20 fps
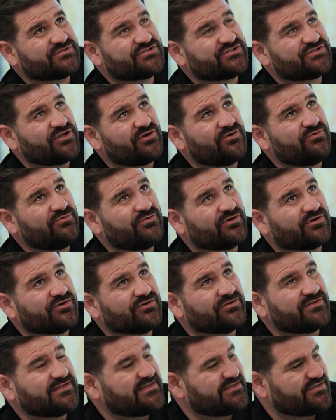So
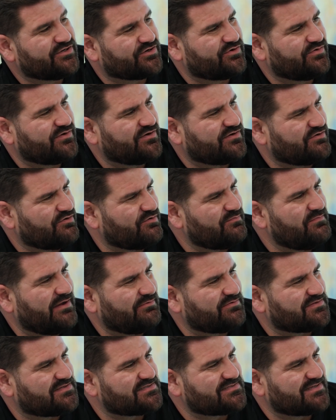early in your career, you were
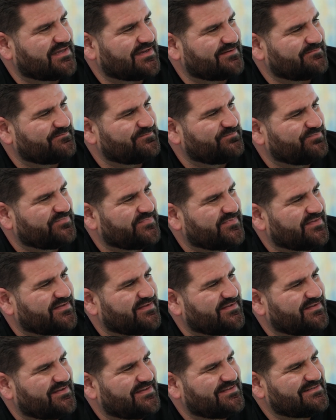met with this like
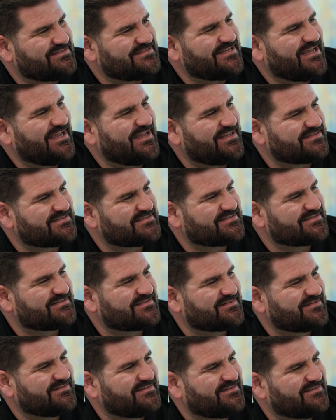
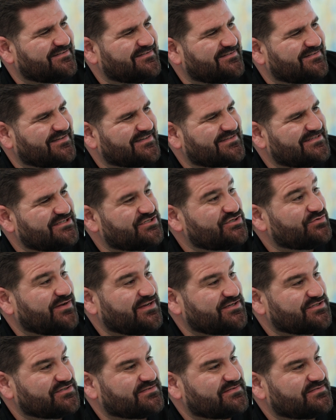intense
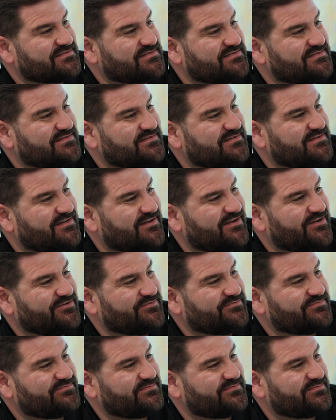situations
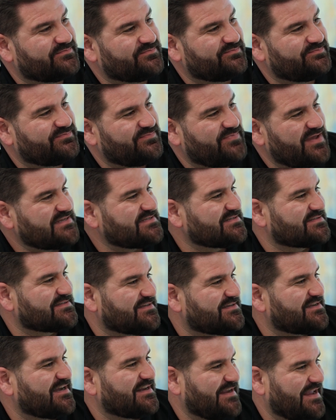of
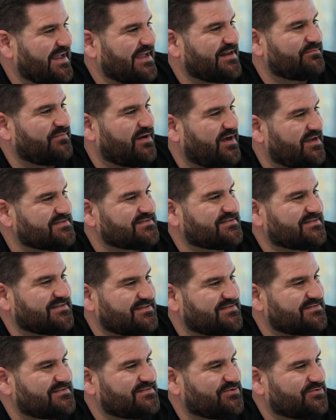basically kind of
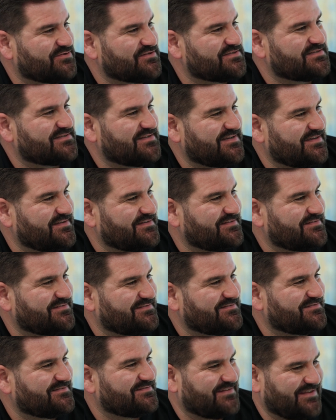animosity towards the
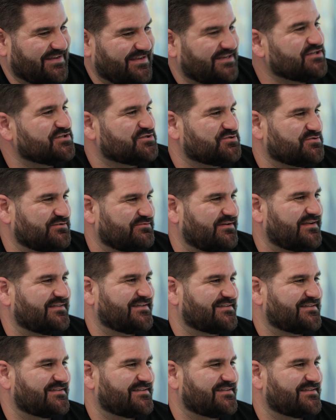industry, right?